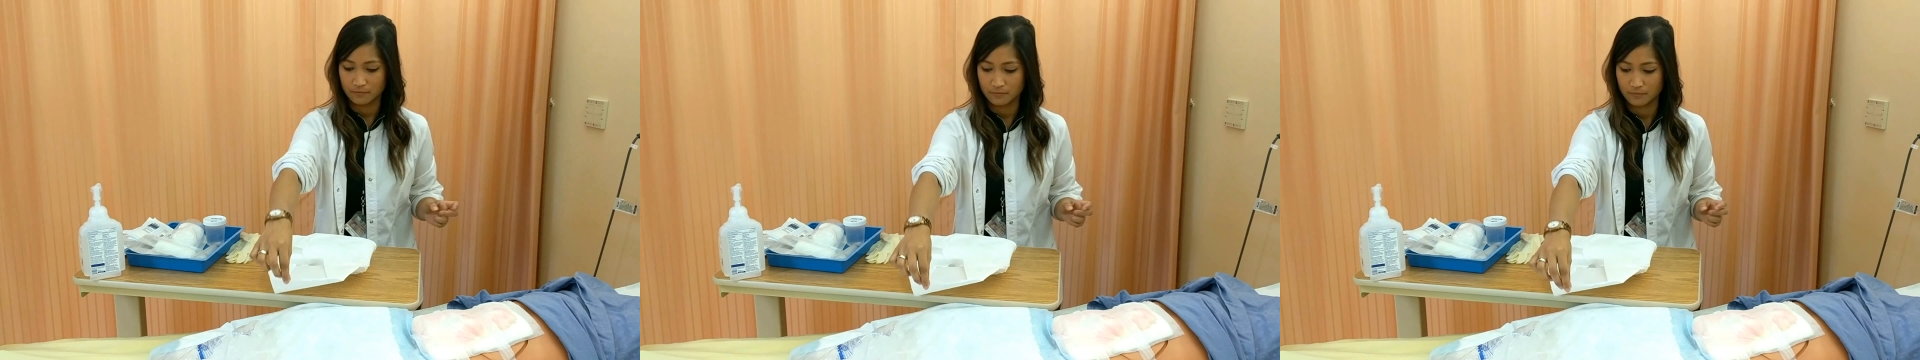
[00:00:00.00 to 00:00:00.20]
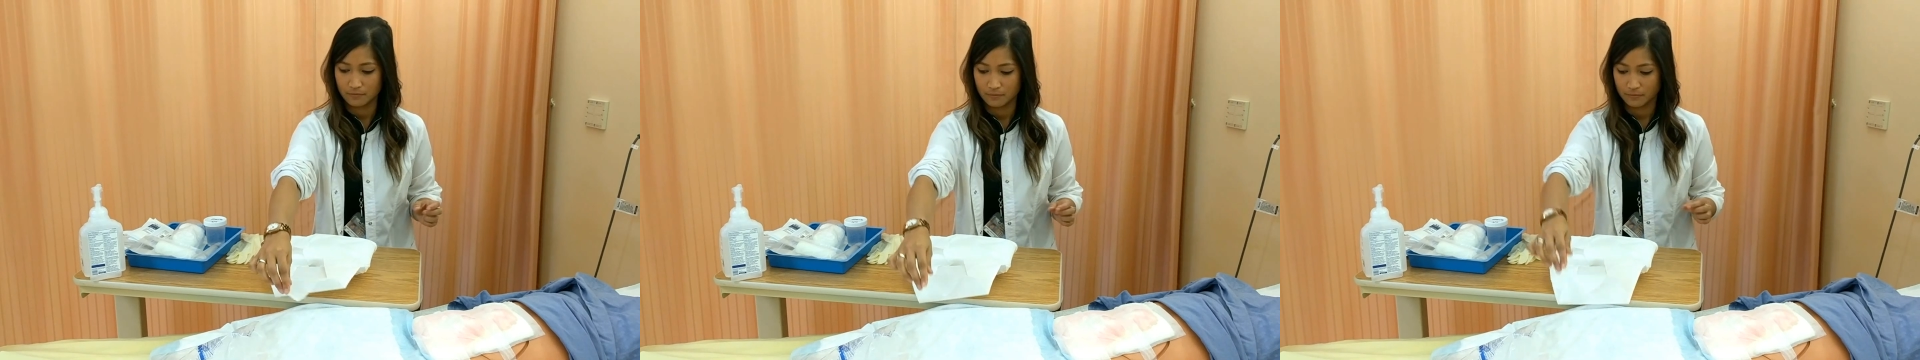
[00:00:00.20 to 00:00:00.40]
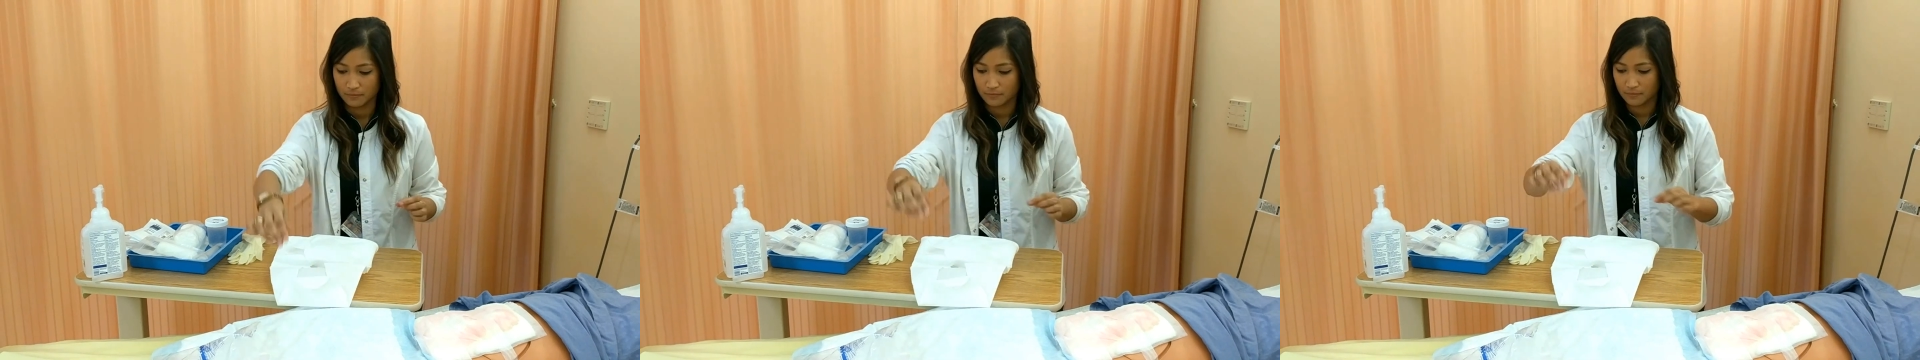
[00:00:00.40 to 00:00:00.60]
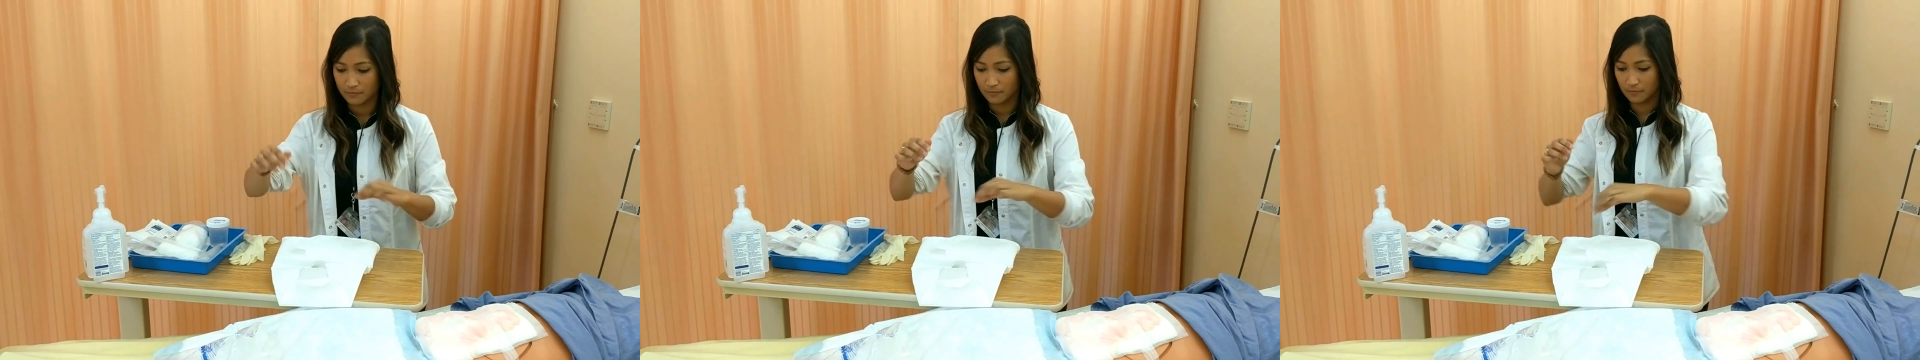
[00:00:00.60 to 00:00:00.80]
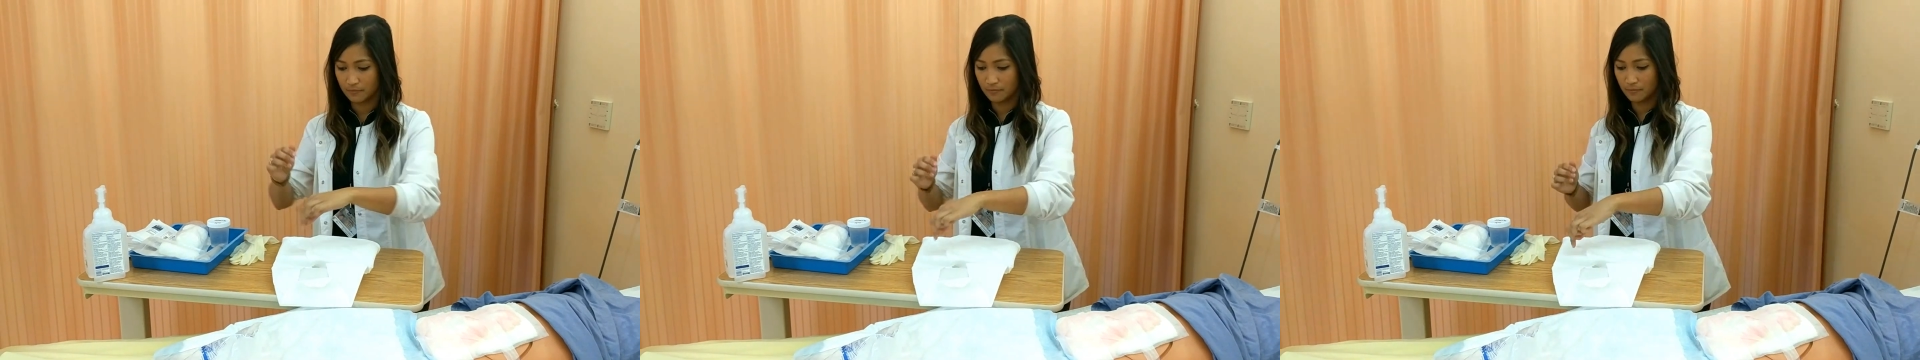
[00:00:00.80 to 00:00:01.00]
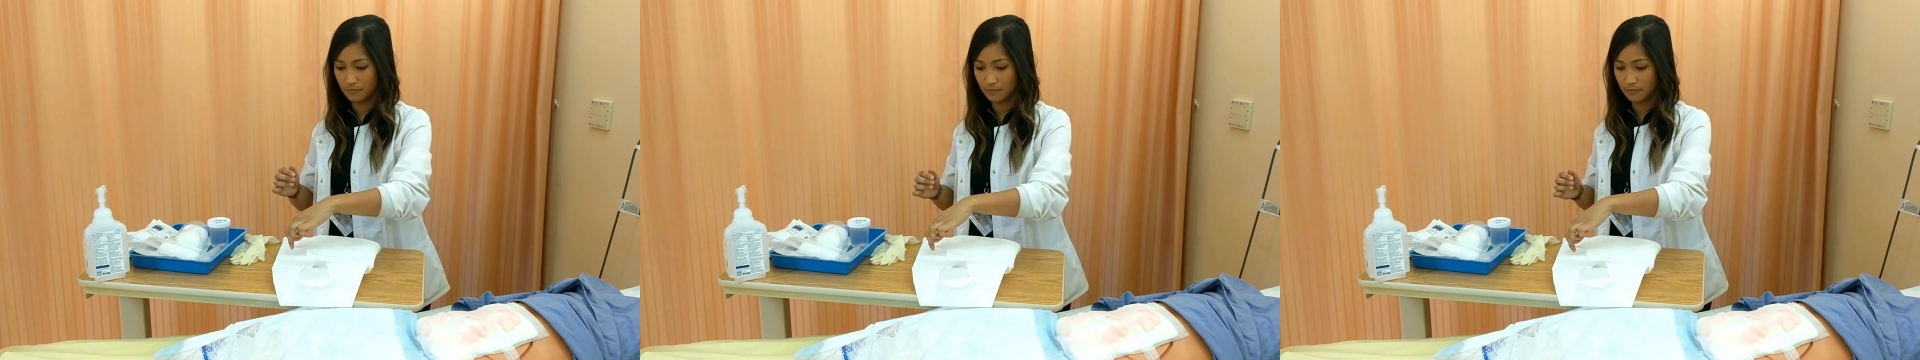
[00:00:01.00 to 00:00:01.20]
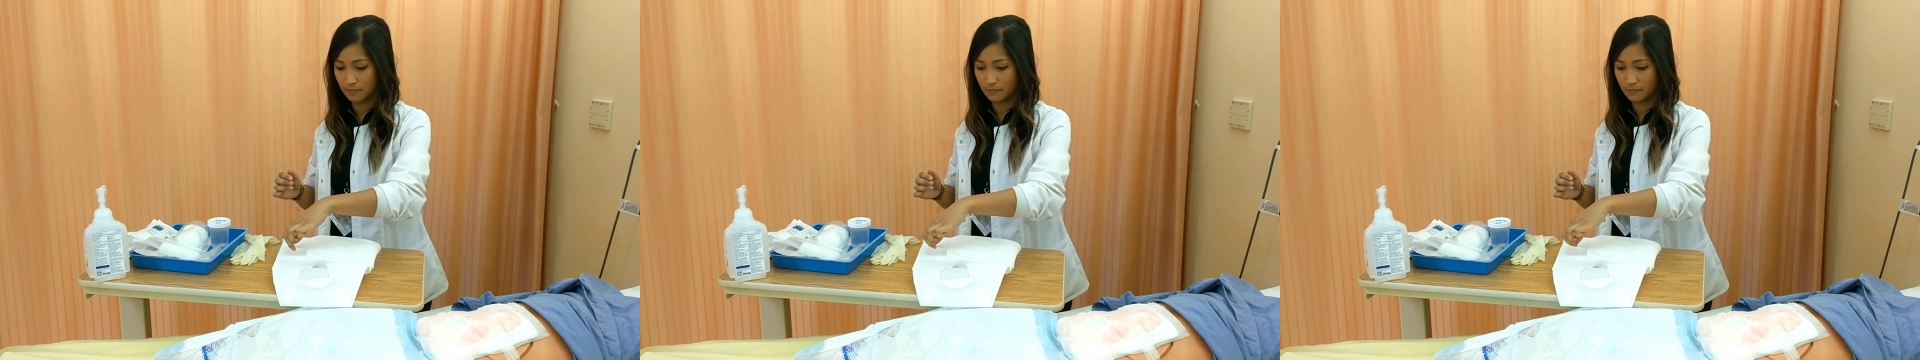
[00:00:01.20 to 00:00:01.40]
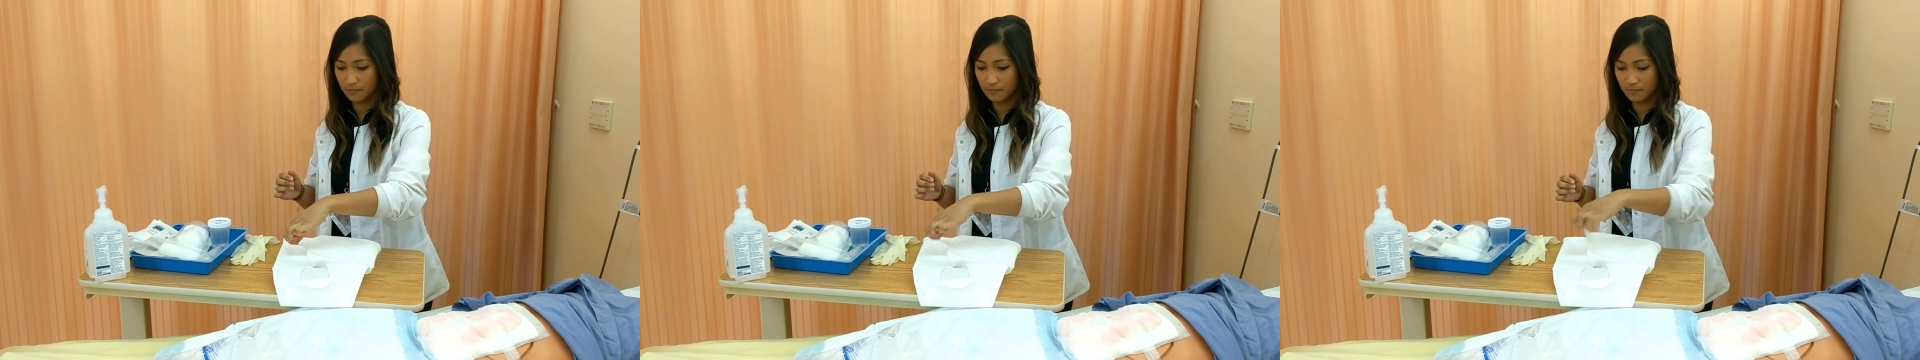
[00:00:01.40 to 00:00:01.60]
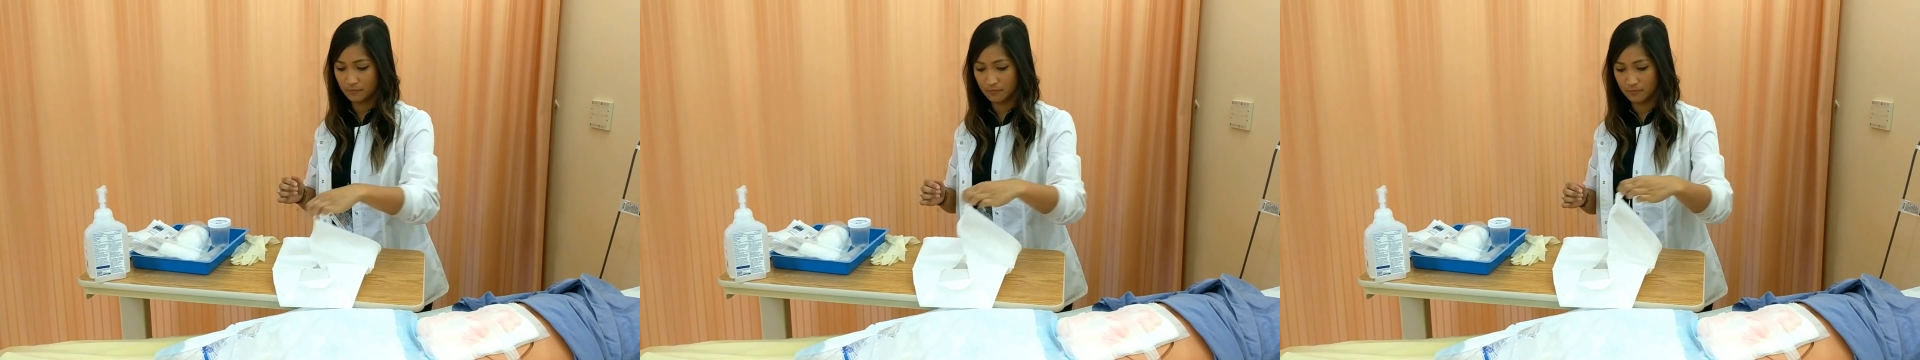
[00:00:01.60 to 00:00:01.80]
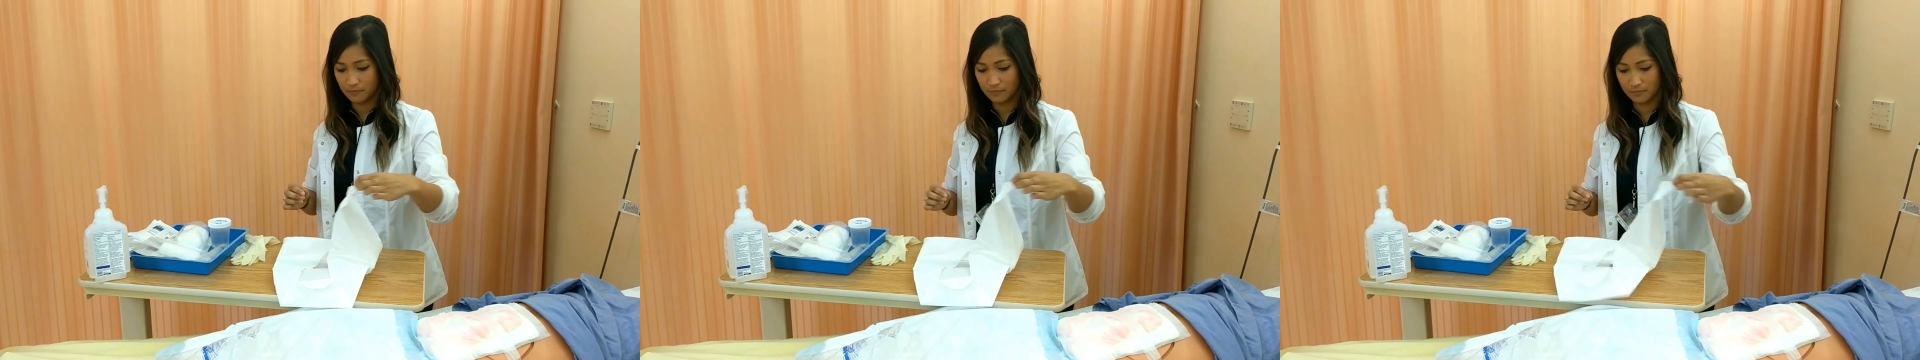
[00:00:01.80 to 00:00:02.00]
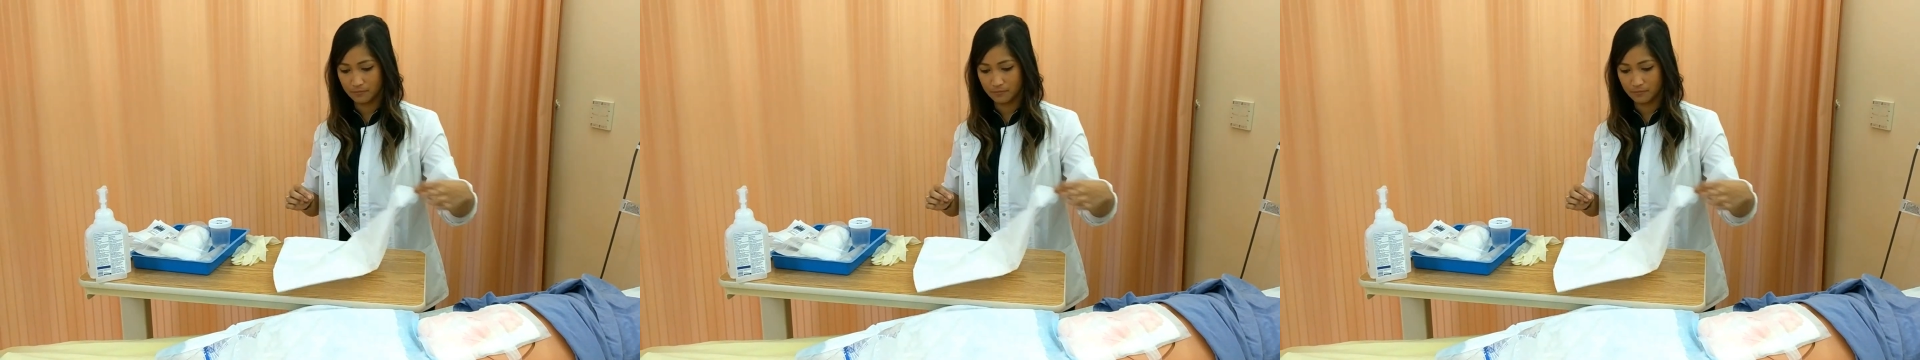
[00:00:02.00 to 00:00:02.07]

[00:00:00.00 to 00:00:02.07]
Nobody speaks.